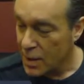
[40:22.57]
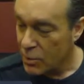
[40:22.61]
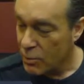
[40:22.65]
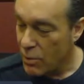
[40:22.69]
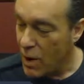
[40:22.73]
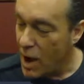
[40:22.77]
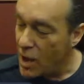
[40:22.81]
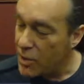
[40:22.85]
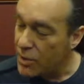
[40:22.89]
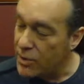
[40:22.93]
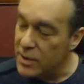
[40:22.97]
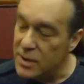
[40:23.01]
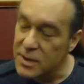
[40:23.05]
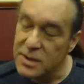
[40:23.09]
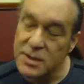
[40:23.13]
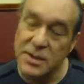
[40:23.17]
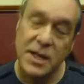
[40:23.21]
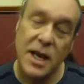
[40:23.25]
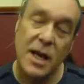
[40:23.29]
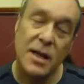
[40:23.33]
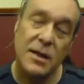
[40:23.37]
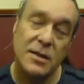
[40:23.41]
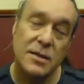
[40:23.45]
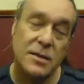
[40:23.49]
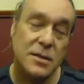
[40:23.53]
Rather than
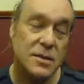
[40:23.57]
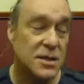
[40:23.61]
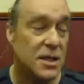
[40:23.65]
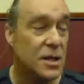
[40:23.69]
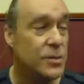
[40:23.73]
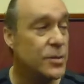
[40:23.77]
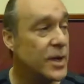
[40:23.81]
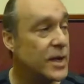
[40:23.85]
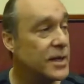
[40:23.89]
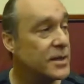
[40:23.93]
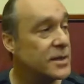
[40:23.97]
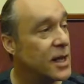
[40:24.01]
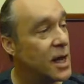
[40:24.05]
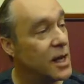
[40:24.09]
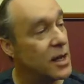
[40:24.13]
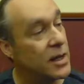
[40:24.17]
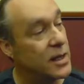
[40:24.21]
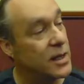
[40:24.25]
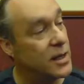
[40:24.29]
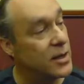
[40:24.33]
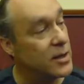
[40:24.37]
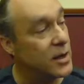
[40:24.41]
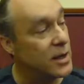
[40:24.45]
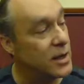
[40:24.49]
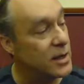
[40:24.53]
telling somebody
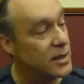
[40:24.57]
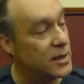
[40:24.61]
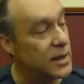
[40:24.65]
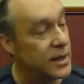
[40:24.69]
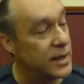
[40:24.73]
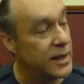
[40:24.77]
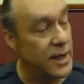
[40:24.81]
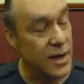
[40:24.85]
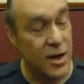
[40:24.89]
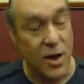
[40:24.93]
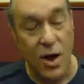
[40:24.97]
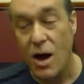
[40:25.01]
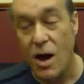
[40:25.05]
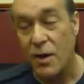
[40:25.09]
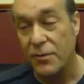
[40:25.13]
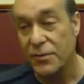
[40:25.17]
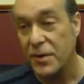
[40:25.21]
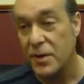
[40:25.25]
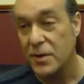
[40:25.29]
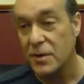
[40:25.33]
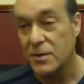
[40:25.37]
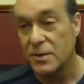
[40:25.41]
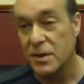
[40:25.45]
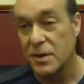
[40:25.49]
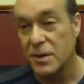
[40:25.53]
telling you to, to get off
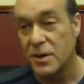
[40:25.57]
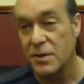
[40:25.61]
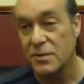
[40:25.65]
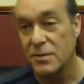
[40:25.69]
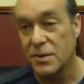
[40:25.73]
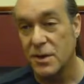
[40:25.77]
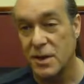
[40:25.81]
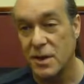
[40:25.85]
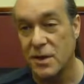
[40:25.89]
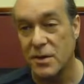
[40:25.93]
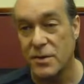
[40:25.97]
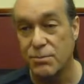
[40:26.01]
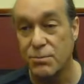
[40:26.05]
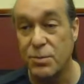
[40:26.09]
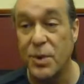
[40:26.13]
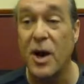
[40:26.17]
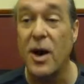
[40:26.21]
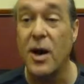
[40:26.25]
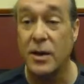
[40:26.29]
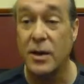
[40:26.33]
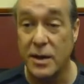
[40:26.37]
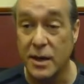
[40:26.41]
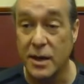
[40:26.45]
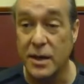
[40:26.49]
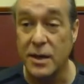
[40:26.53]
your your your
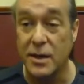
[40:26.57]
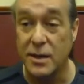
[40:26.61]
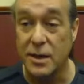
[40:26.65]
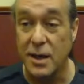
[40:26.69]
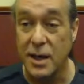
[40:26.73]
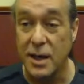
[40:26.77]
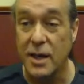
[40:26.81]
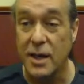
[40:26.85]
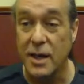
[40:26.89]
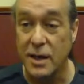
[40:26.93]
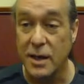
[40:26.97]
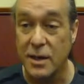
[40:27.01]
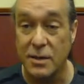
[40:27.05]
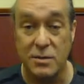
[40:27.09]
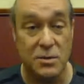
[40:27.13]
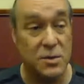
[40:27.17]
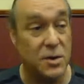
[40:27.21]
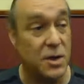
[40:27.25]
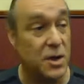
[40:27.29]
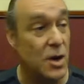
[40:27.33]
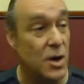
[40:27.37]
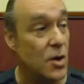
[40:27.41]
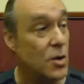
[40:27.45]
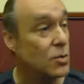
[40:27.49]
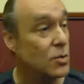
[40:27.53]
butt and and
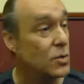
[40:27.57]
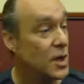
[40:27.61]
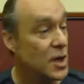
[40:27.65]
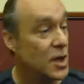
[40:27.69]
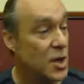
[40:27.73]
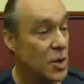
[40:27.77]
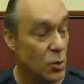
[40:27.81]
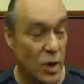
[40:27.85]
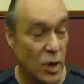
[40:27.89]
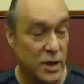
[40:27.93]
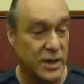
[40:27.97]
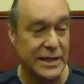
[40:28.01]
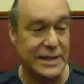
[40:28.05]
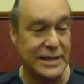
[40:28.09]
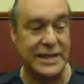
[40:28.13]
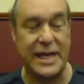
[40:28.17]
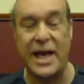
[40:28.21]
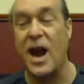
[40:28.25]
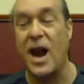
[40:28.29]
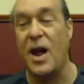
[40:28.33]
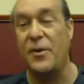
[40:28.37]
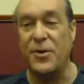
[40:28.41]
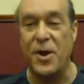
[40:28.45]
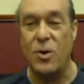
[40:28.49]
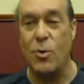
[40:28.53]
you know, well, you just
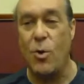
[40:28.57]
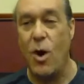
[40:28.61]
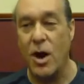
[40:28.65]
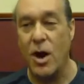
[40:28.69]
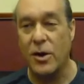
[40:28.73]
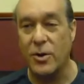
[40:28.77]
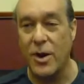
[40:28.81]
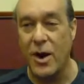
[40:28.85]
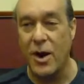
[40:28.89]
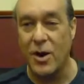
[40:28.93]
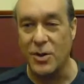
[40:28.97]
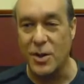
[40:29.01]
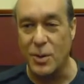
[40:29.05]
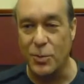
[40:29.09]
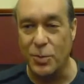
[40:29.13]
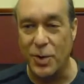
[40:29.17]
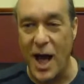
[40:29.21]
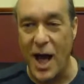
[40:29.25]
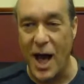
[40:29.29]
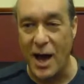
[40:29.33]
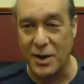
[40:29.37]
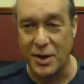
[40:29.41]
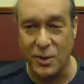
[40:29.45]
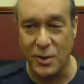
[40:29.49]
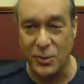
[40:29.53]
get out there and walk around the
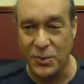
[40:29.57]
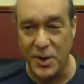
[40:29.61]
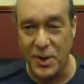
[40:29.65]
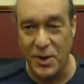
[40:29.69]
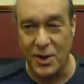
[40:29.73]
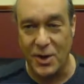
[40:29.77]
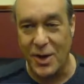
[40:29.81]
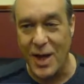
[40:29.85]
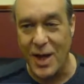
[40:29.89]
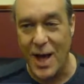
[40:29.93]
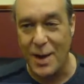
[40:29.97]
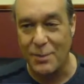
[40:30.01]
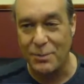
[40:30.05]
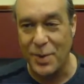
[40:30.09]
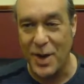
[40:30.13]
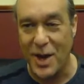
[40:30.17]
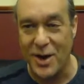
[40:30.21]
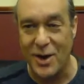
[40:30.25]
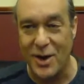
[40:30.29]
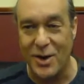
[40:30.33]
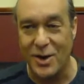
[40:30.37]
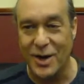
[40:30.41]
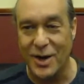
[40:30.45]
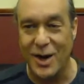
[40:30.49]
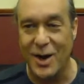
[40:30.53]
block, you'll feel a lot
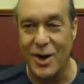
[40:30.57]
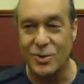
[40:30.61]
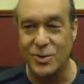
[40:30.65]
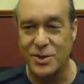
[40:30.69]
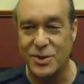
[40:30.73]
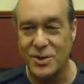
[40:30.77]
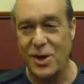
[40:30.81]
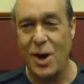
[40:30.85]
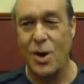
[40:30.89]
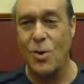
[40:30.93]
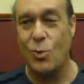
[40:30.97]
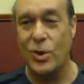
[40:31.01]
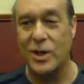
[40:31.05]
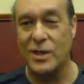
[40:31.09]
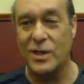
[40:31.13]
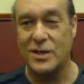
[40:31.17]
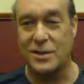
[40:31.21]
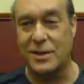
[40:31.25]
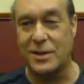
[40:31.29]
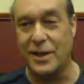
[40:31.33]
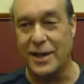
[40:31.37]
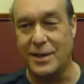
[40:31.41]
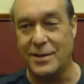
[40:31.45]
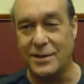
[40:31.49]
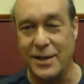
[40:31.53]
better. You know, start
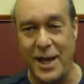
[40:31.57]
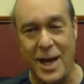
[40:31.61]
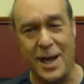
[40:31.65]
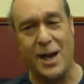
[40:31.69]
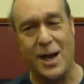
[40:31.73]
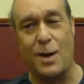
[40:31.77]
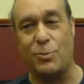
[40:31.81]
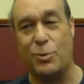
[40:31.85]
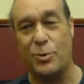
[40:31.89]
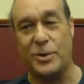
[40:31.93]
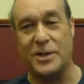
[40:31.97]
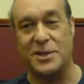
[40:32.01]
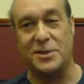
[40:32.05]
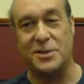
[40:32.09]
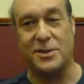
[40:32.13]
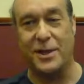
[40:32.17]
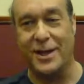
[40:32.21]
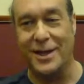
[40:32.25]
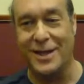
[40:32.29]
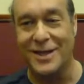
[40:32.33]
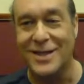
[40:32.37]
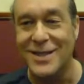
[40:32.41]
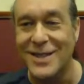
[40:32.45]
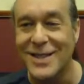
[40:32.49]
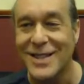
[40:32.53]
whistling, take up
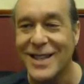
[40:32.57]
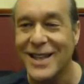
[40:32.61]
whistling.